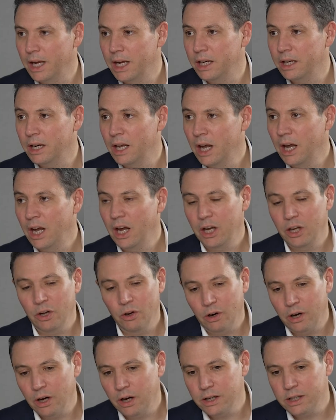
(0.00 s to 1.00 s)
in,
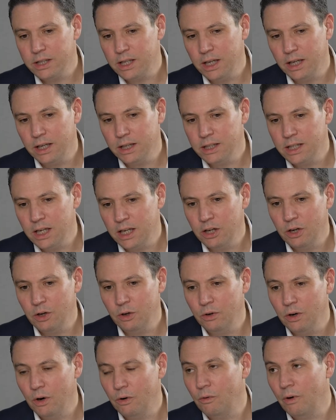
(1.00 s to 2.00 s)
you're going to see
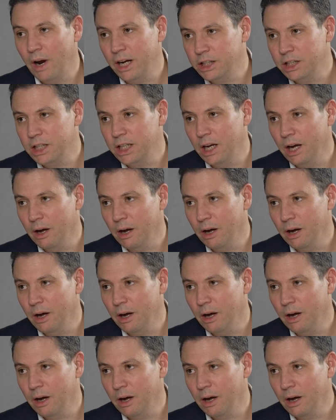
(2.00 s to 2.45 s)
continued ratcheting